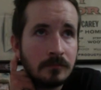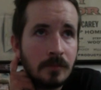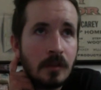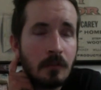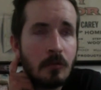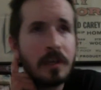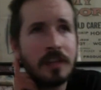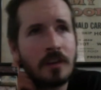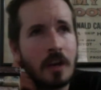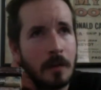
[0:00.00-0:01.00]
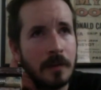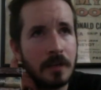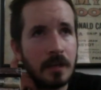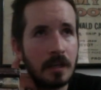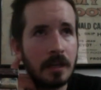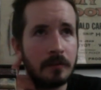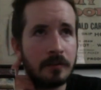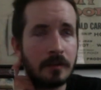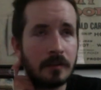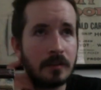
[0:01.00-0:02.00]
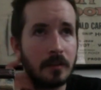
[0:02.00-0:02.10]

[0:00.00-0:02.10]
Okay, well, we could talk about that. I have a thing to say.